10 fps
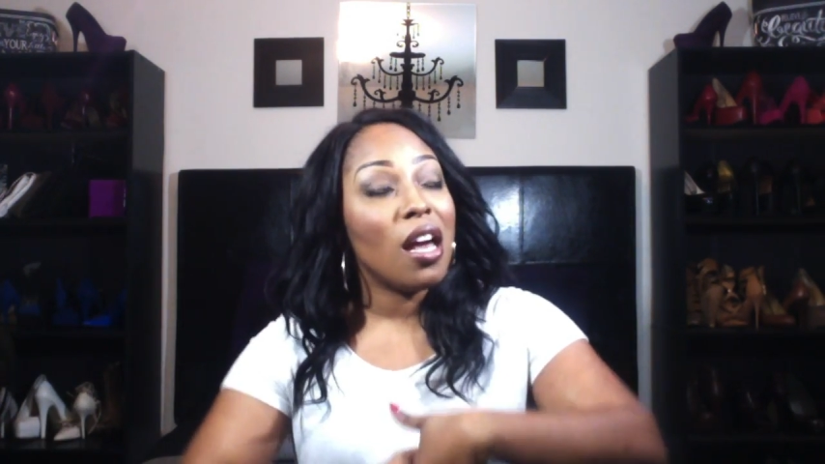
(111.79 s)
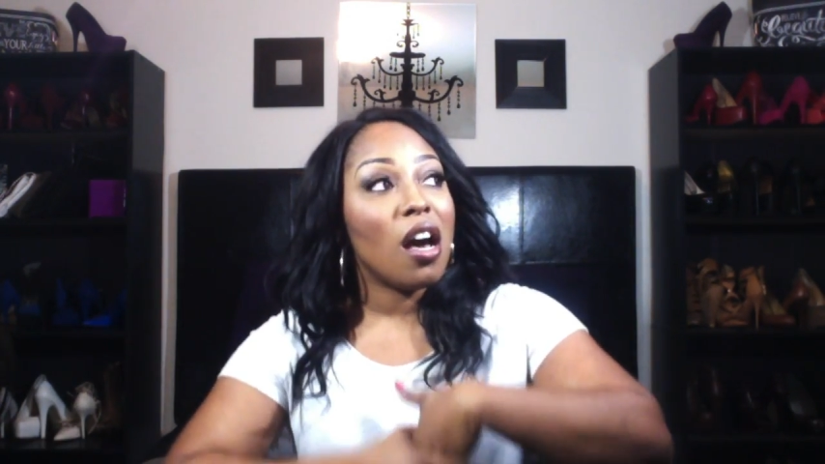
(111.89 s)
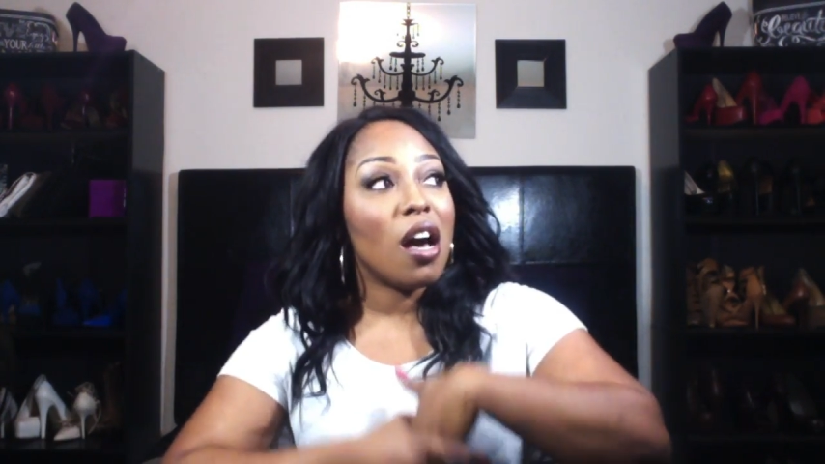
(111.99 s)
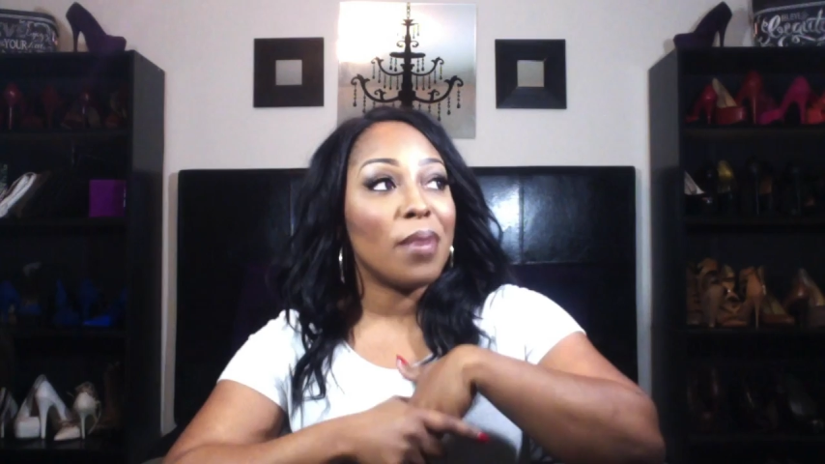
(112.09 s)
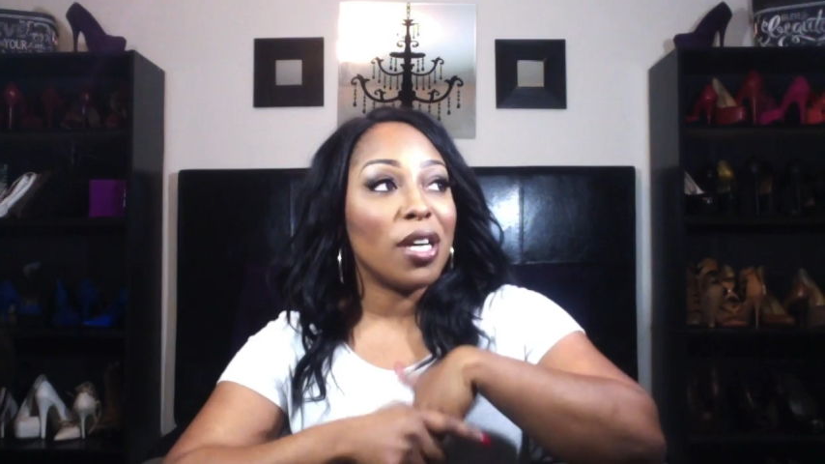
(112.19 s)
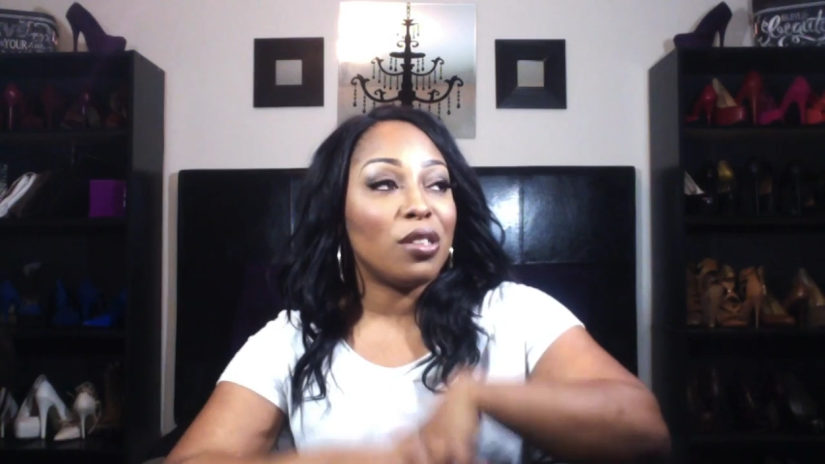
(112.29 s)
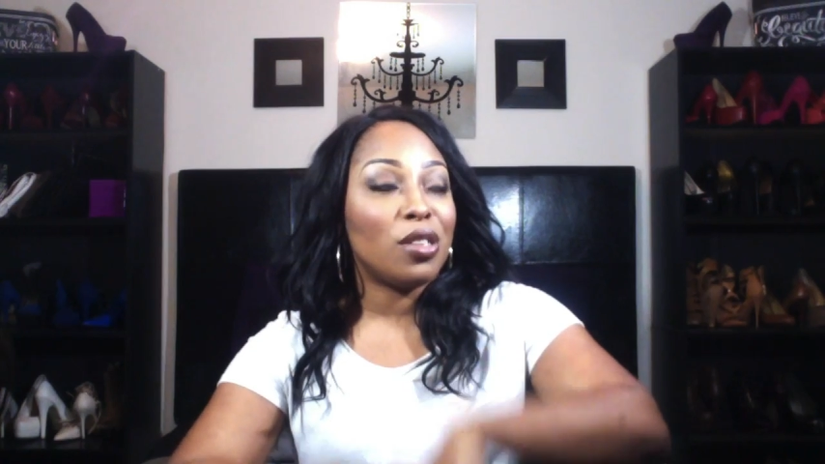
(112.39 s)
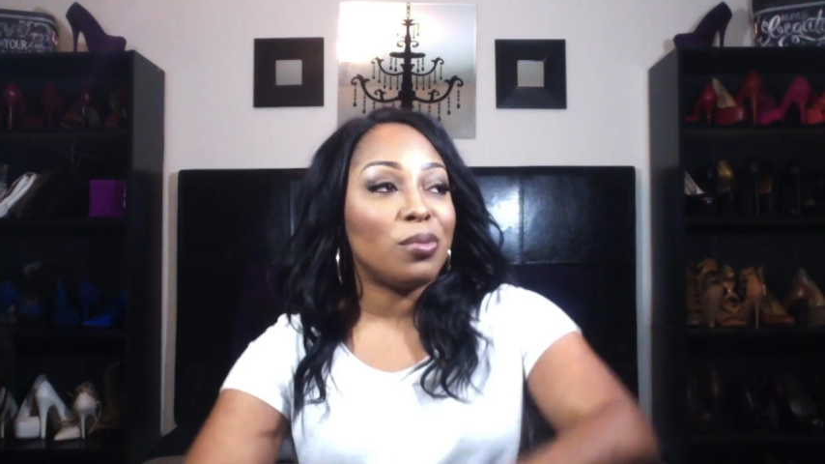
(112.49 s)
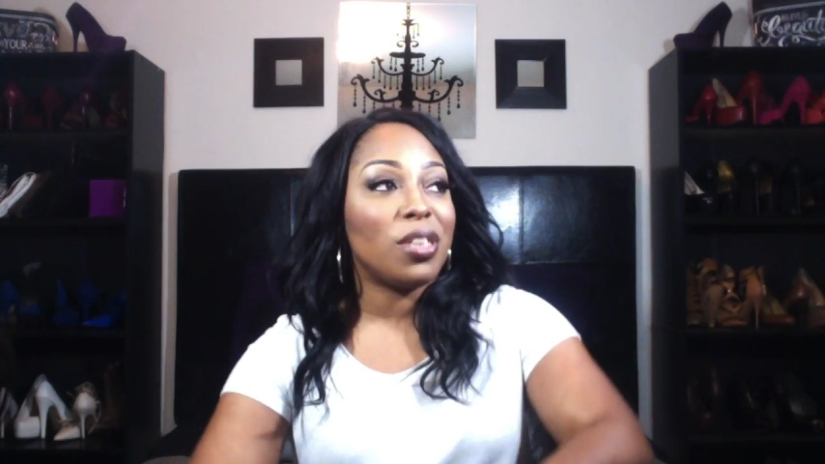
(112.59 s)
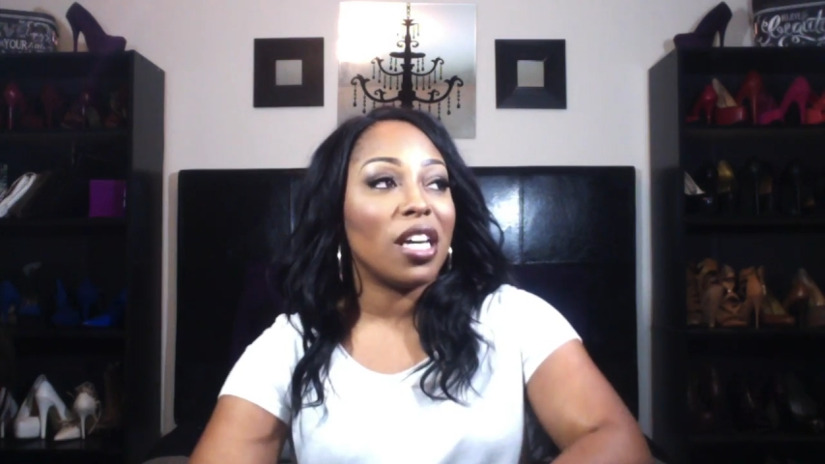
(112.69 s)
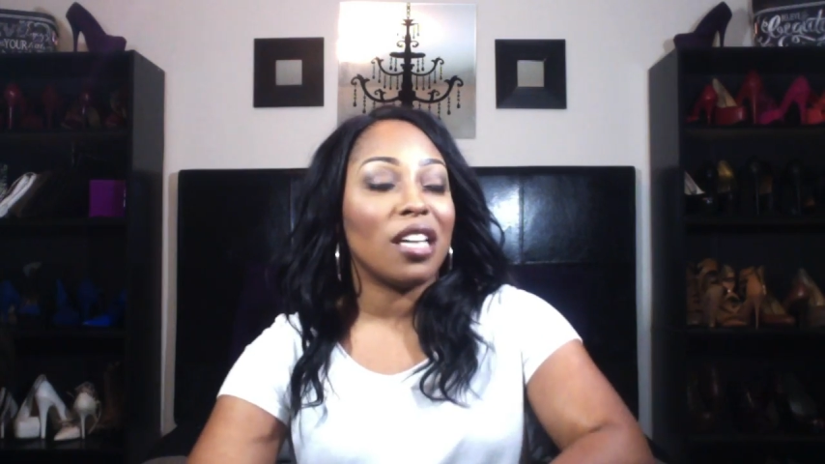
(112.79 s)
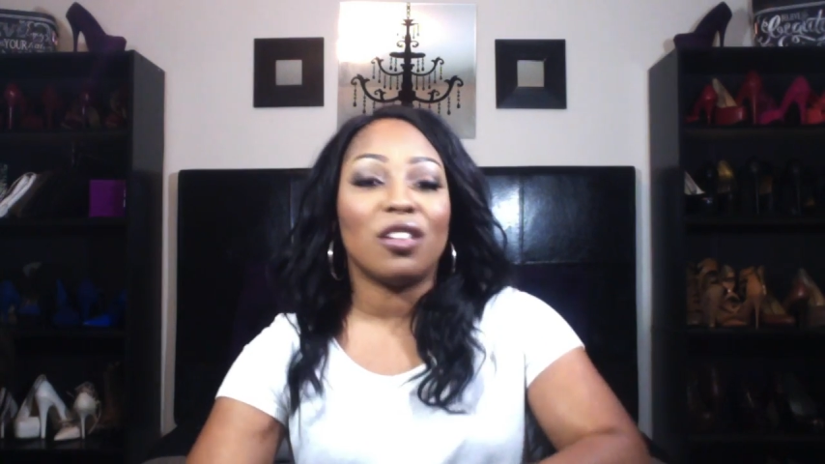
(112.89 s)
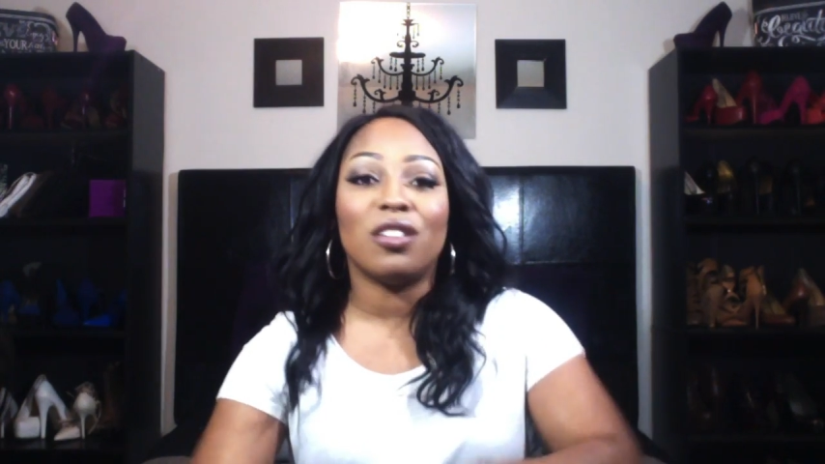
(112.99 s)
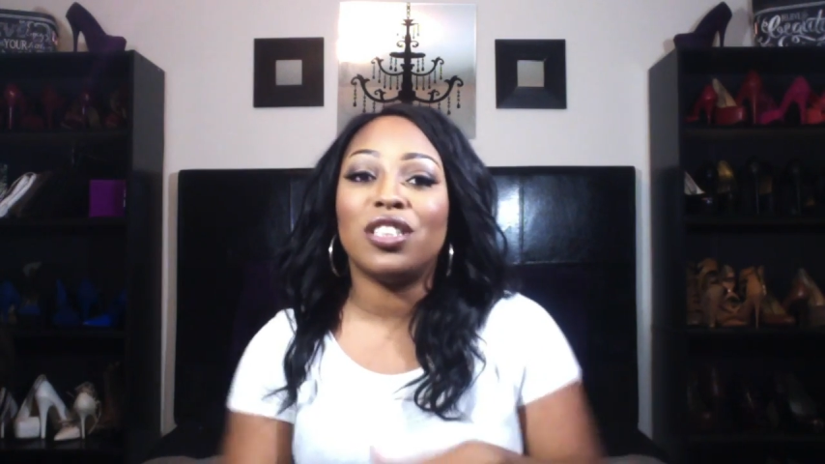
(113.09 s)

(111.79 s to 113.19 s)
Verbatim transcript: on my YouTube channel